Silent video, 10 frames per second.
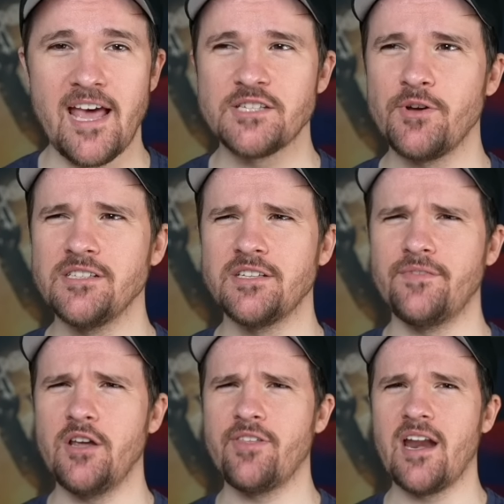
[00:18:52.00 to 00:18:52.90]
as well as the
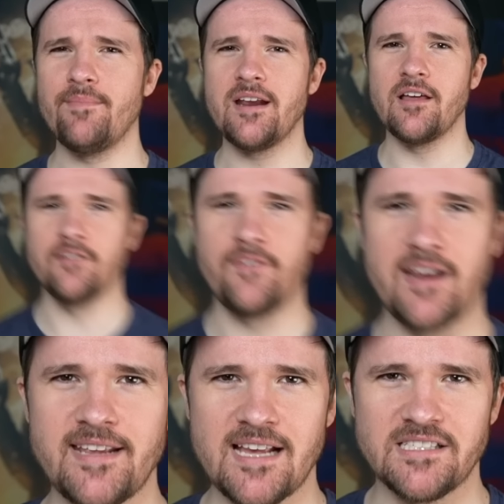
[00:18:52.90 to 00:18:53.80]
video that I made on the
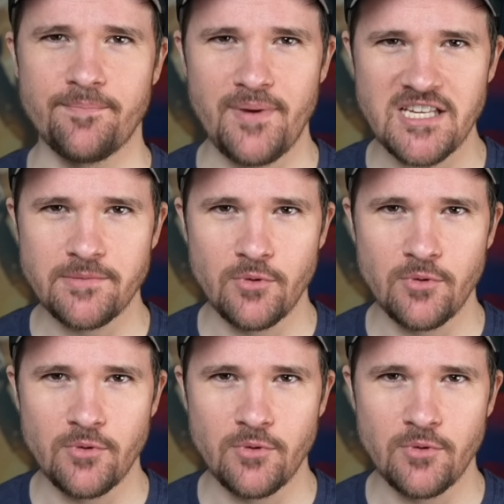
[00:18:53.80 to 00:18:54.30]
Fantastic Beasts